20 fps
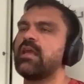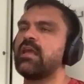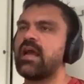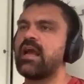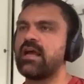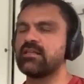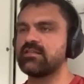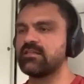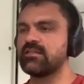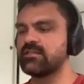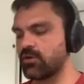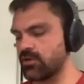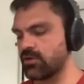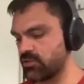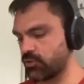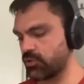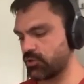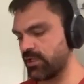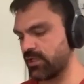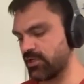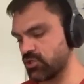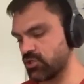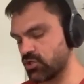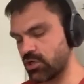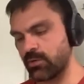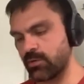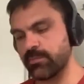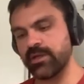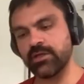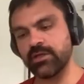assets that are in
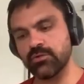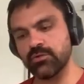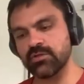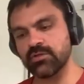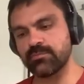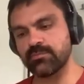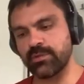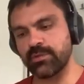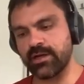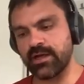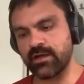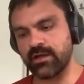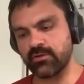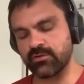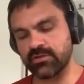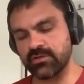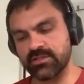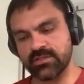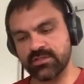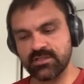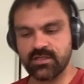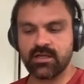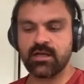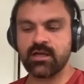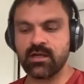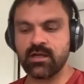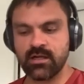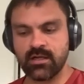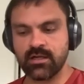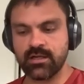circulation are being used by others
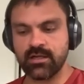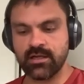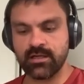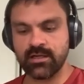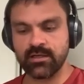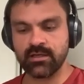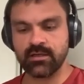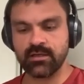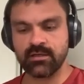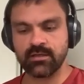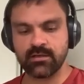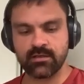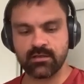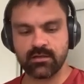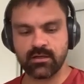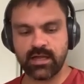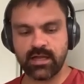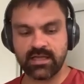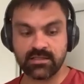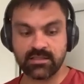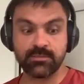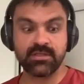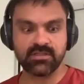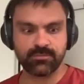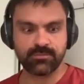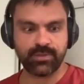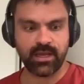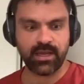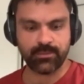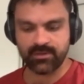as means
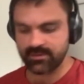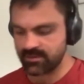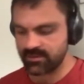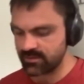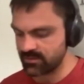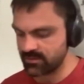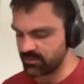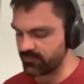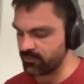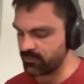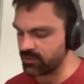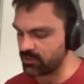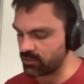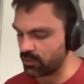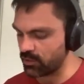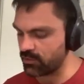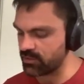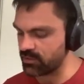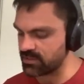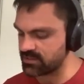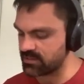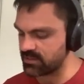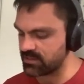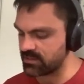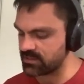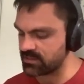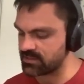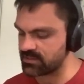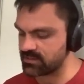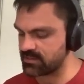of payment. So if we could go in
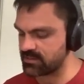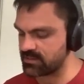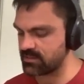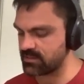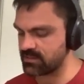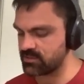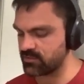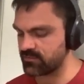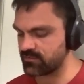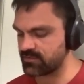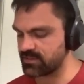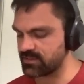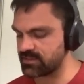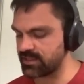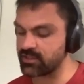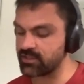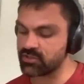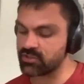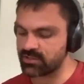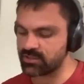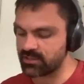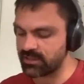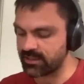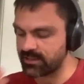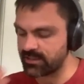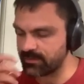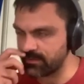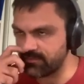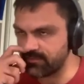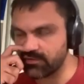this sort of distinction,
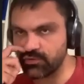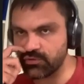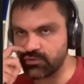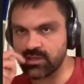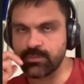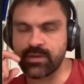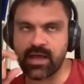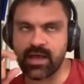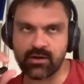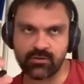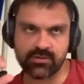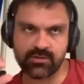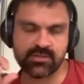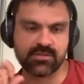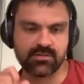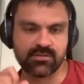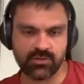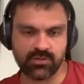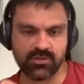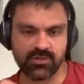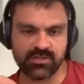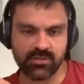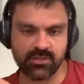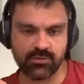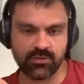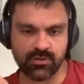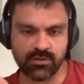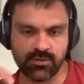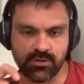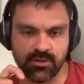like if it really matters, what you said
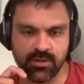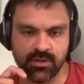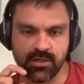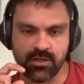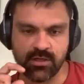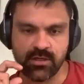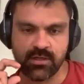earlier,